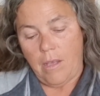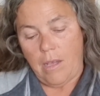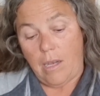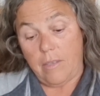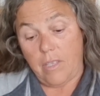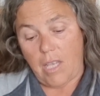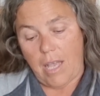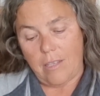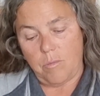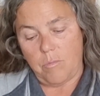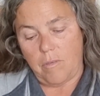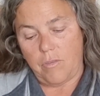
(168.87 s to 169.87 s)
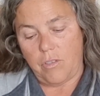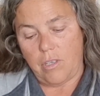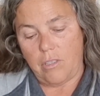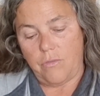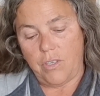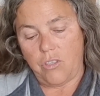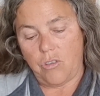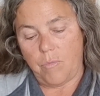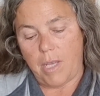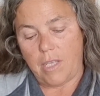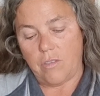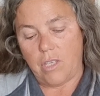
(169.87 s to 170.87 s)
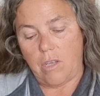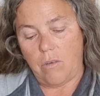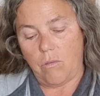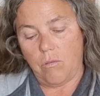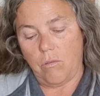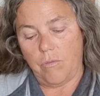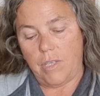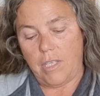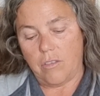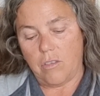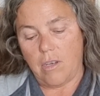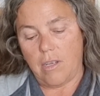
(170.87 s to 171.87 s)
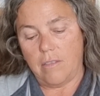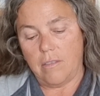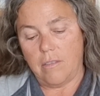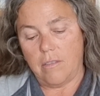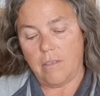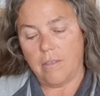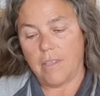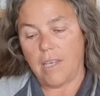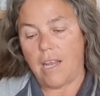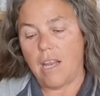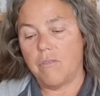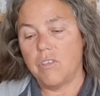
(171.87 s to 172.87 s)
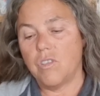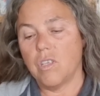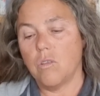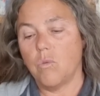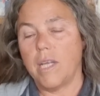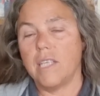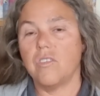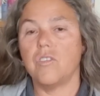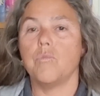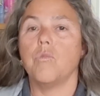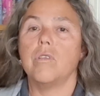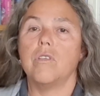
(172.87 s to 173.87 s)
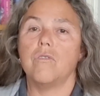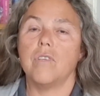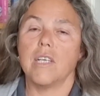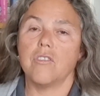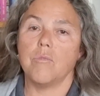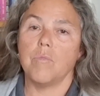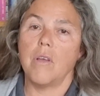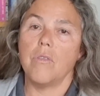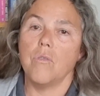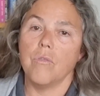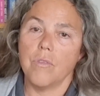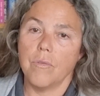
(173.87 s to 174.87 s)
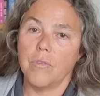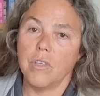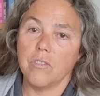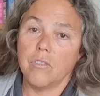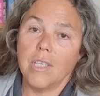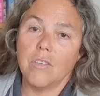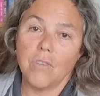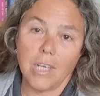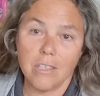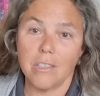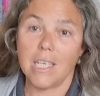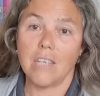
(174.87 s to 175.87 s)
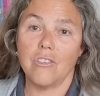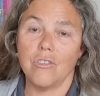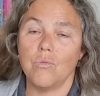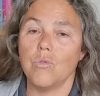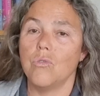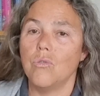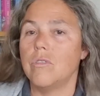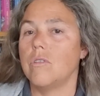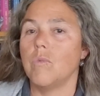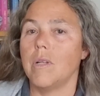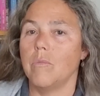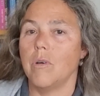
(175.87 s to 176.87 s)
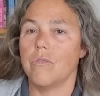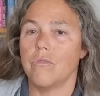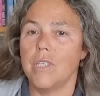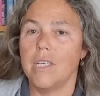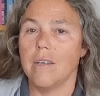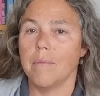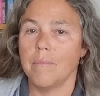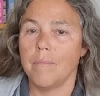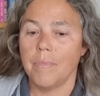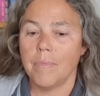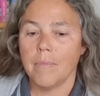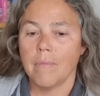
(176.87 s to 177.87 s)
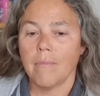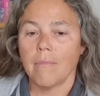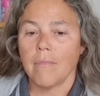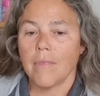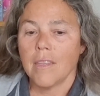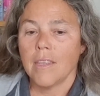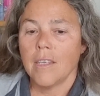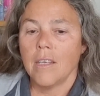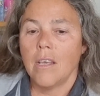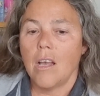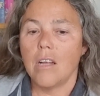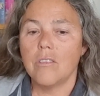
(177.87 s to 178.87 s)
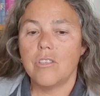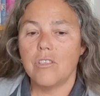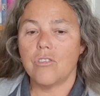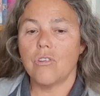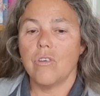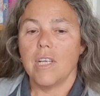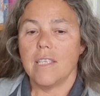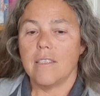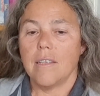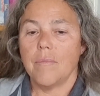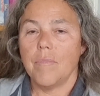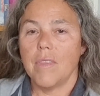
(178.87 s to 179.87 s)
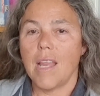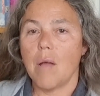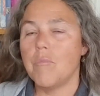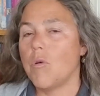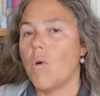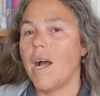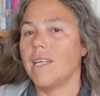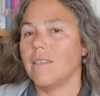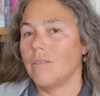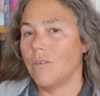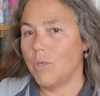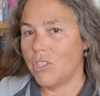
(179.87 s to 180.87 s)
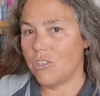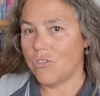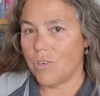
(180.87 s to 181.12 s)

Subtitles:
Isaac Asimov's science fiction magazine, all of these kinds. And every single one has a small introduction by the author first. The introductions were good and well worth reading. On to the stories. Number 1, which has